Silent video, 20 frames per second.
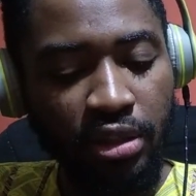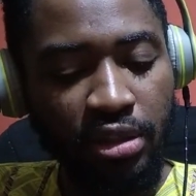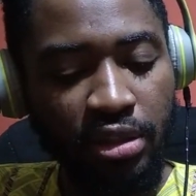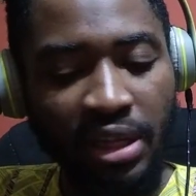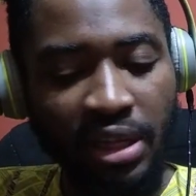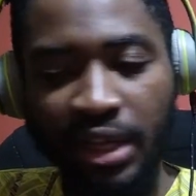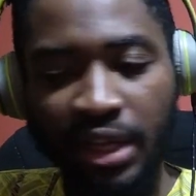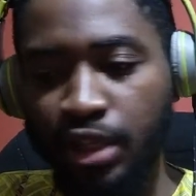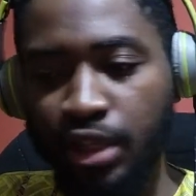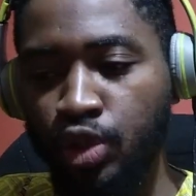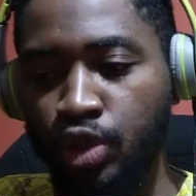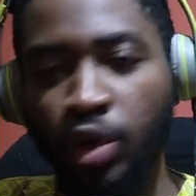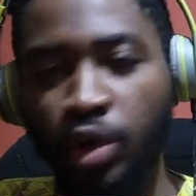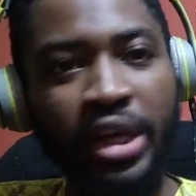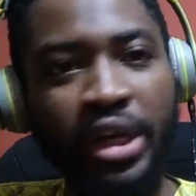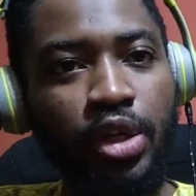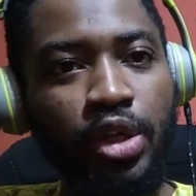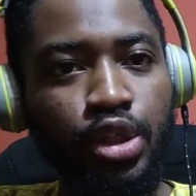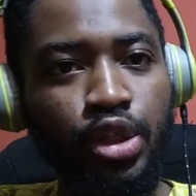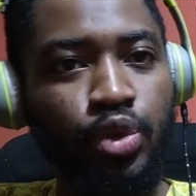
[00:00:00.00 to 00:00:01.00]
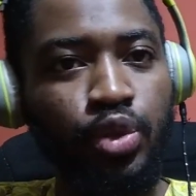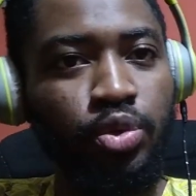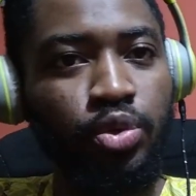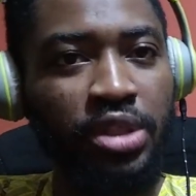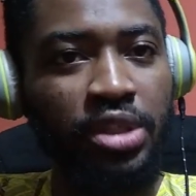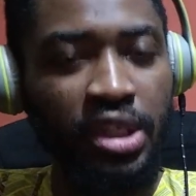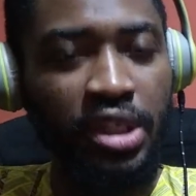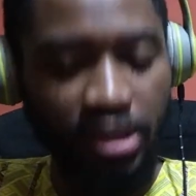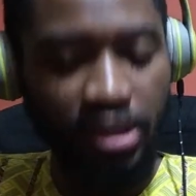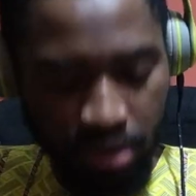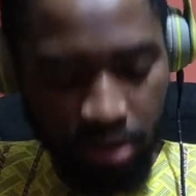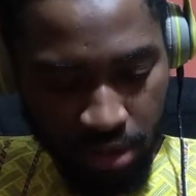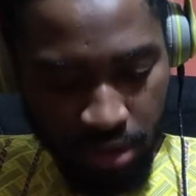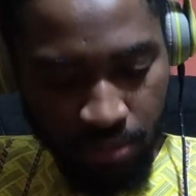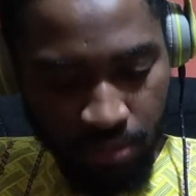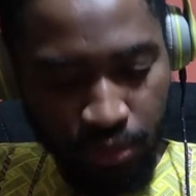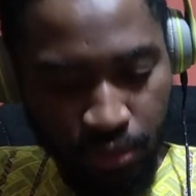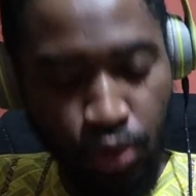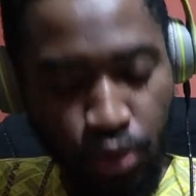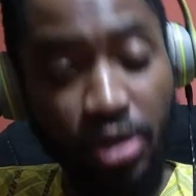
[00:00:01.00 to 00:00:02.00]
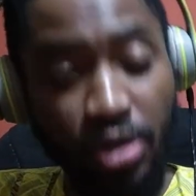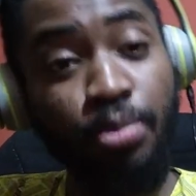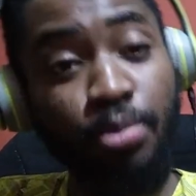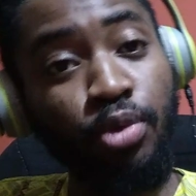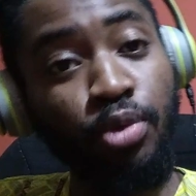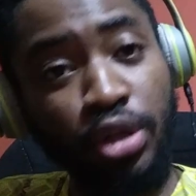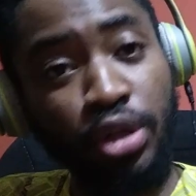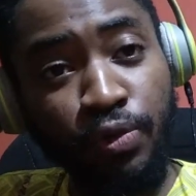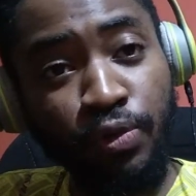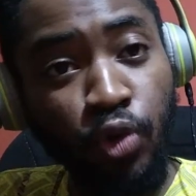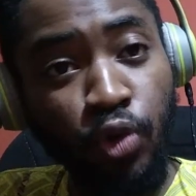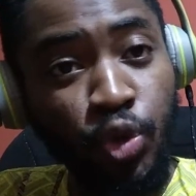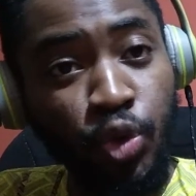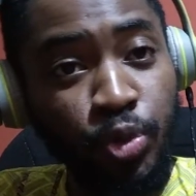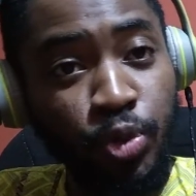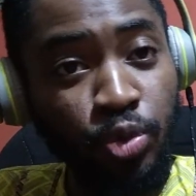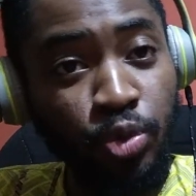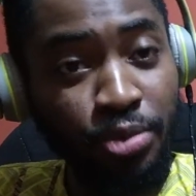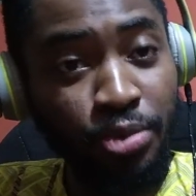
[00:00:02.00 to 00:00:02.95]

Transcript: like your health no day, you need money for hospital